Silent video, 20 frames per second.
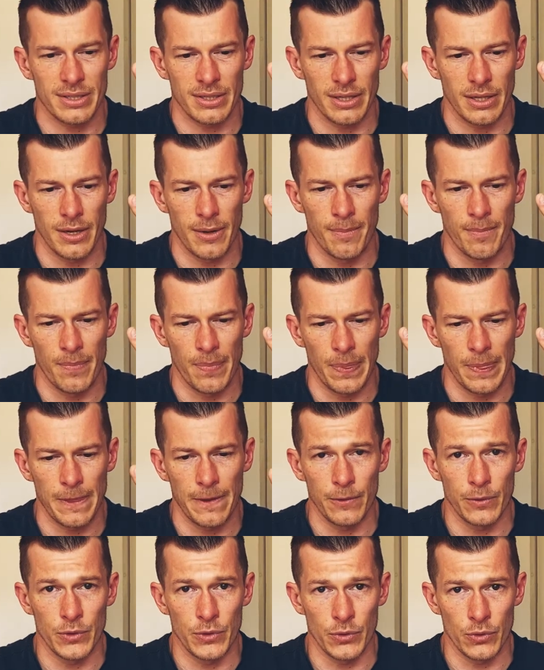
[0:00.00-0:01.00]
you
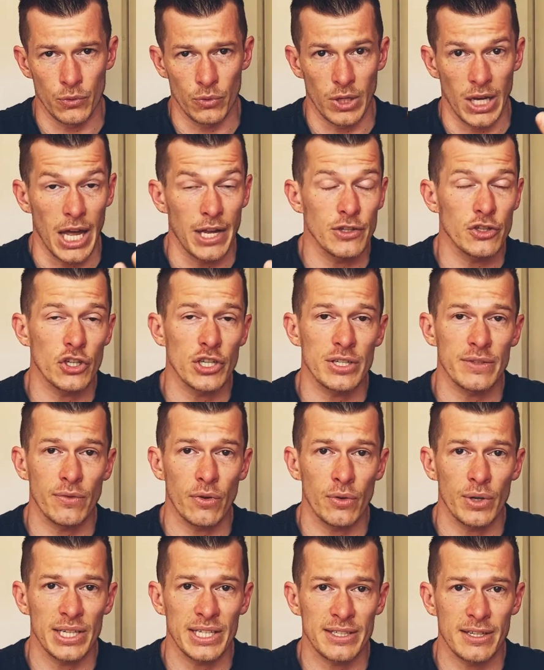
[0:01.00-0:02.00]
do lunges, for
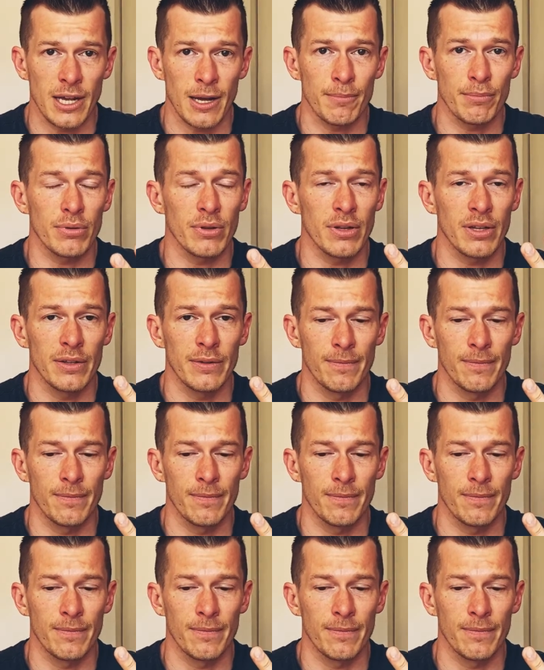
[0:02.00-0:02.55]
example.